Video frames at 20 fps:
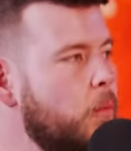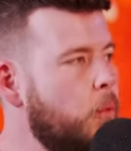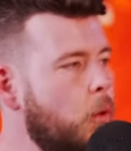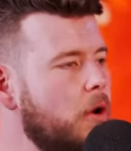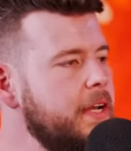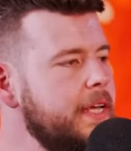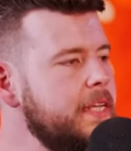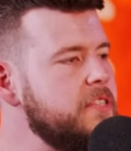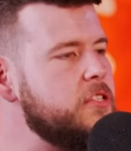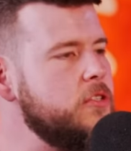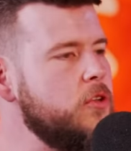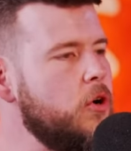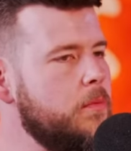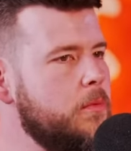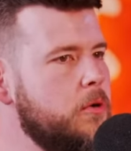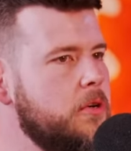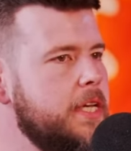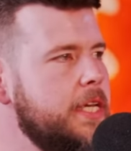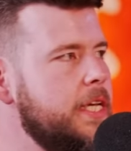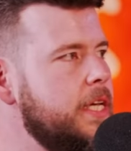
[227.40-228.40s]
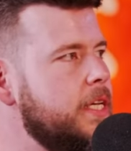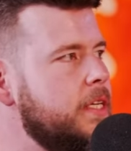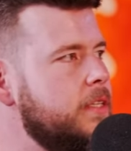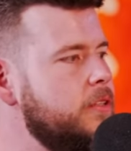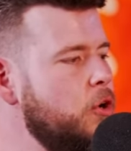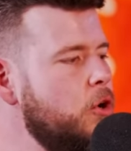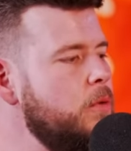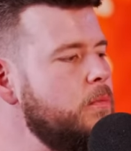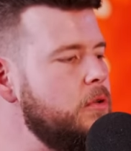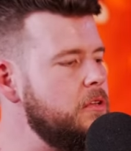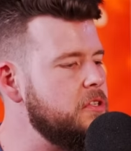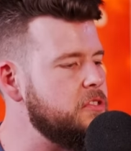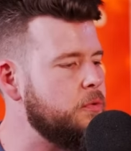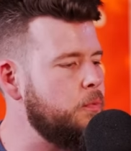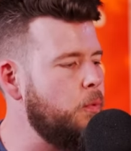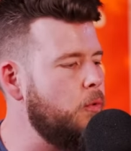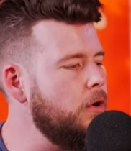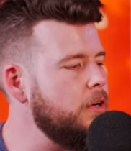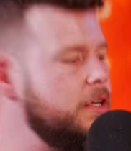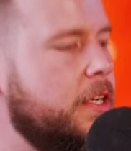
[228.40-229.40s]
it's What just- is normal here? Normal is
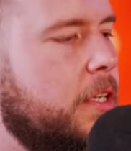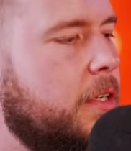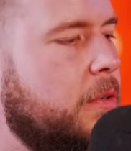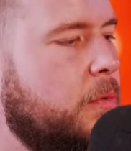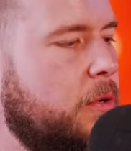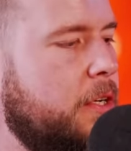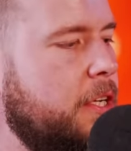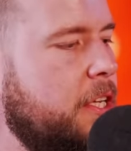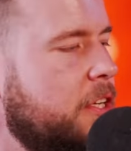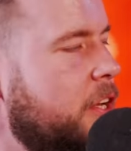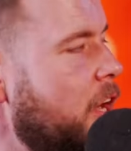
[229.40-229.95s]
water. What do you